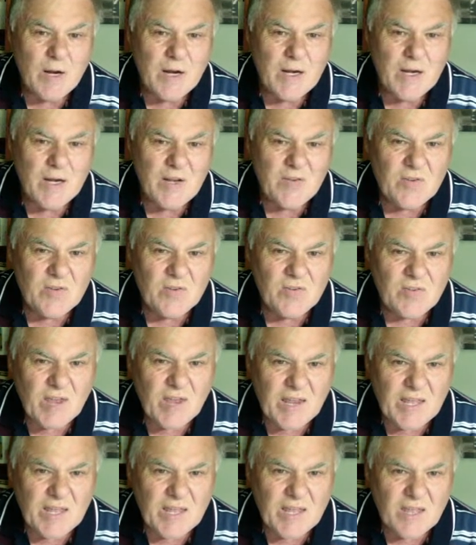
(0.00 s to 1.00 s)
He's
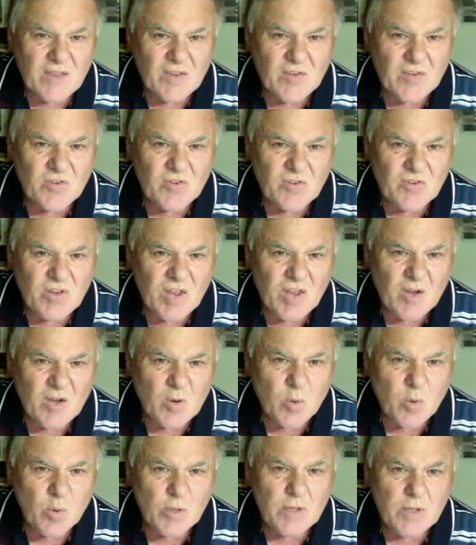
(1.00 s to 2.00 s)
attacking this
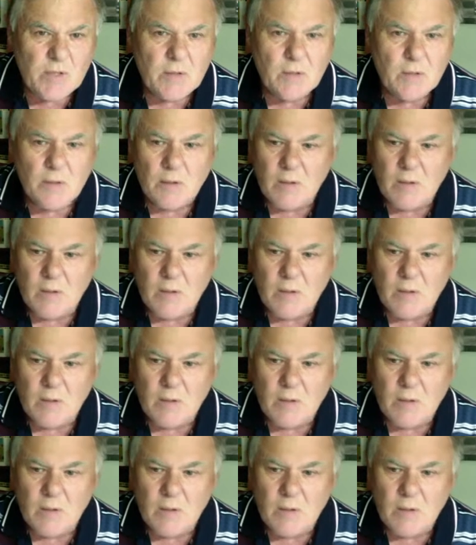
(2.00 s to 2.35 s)
queen.